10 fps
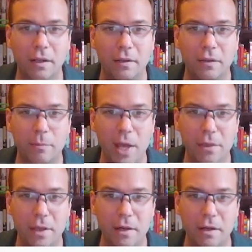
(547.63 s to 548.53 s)
this
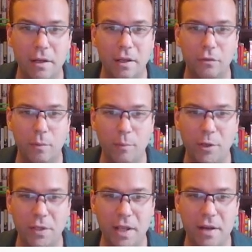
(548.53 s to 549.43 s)
method, so remember at
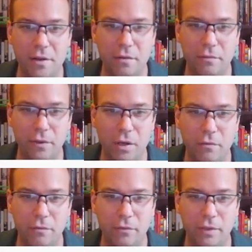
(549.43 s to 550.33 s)
the end of